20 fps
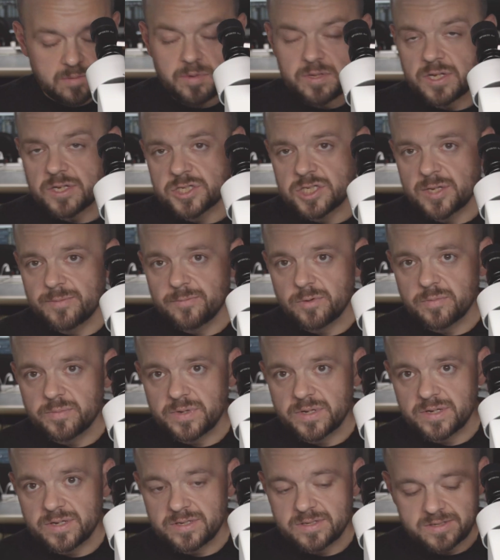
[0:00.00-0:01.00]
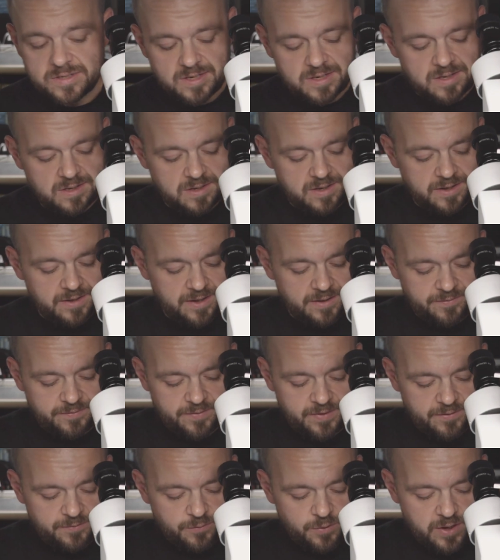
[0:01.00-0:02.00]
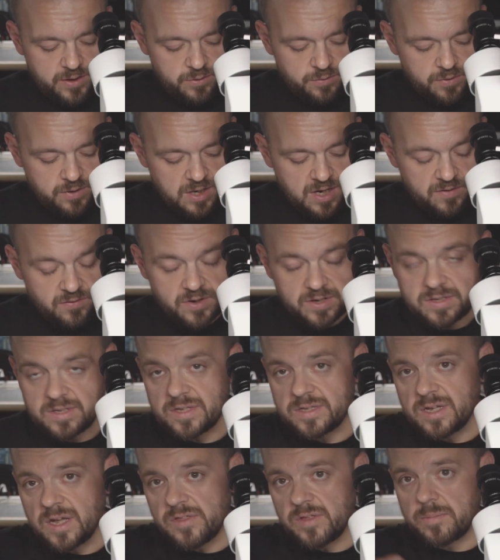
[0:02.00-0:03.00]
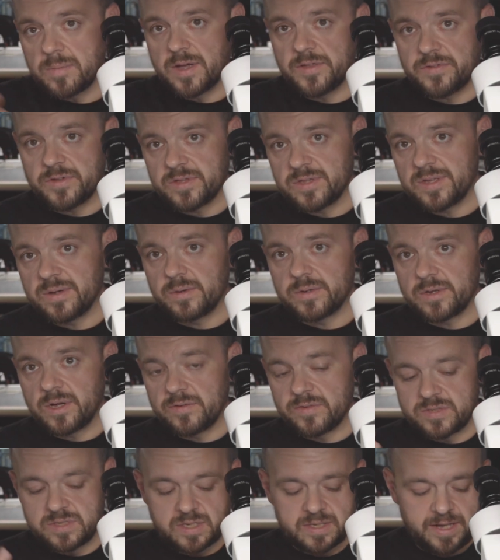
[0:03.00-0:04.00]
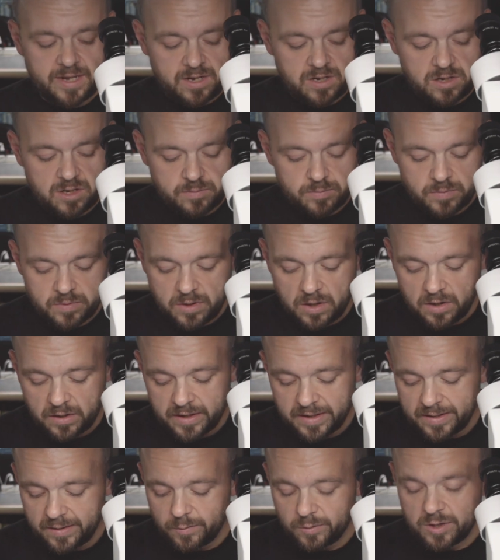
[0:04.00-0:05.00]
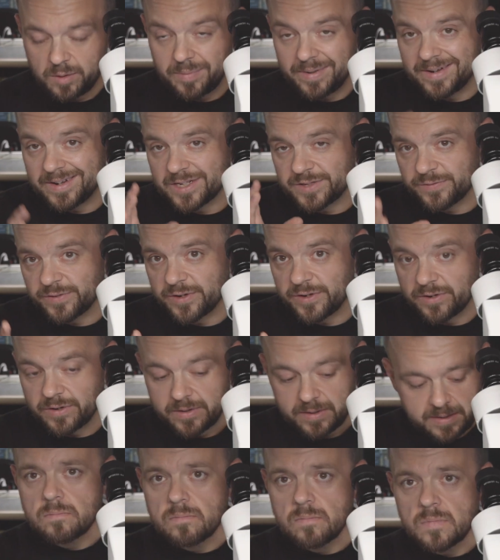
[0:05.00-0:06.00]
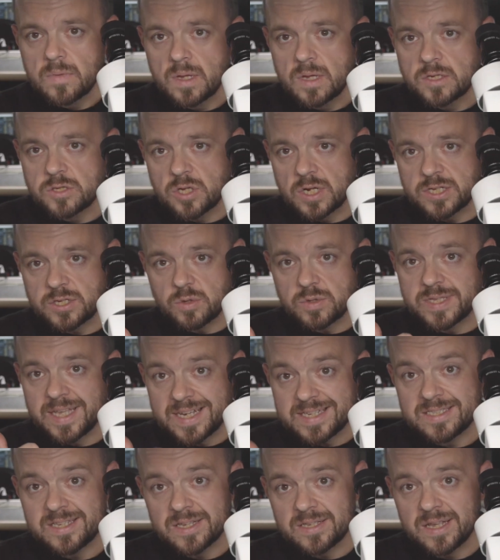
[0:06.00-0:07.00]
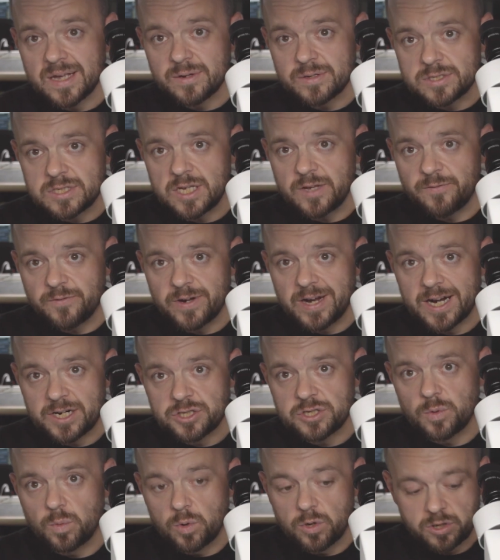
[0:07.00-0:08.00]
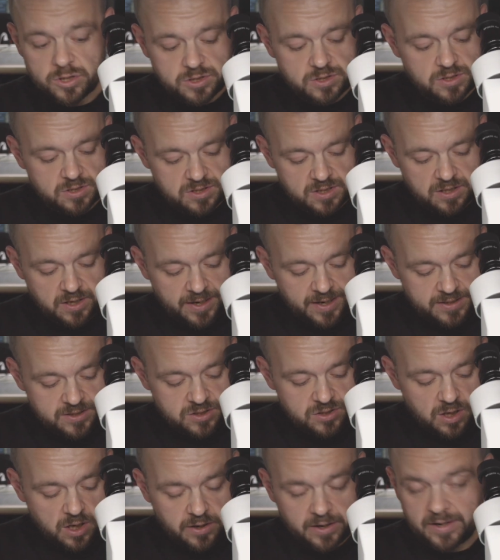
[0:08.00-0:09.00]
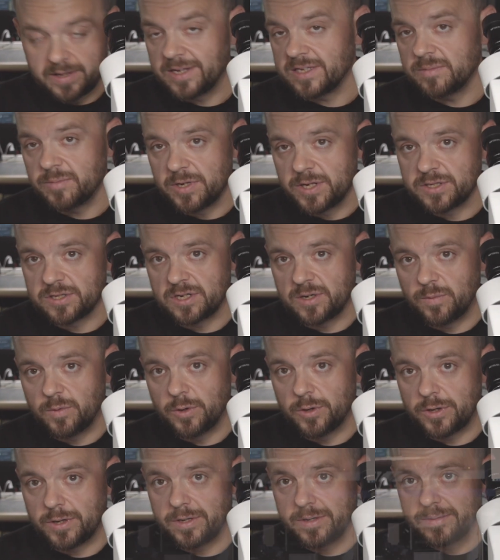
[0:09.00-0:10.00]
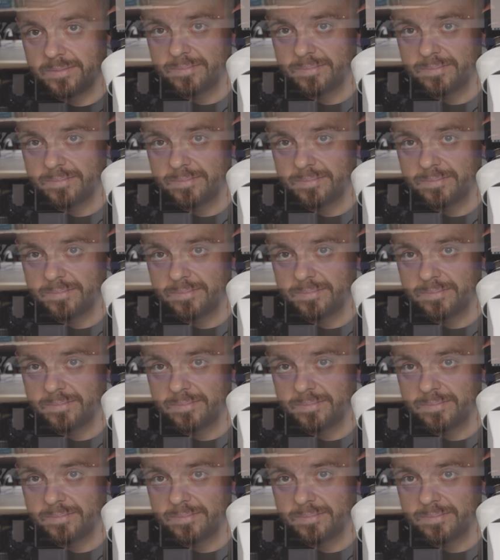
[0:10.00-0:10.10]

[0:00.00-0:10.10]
gonna be this simple because if, if we had to recover it another method, it would obviously take a lot longer. It wouldn't be in this video. So let's go test it now, see if it actually works because it is solder. It doesn't mean it's gonna work.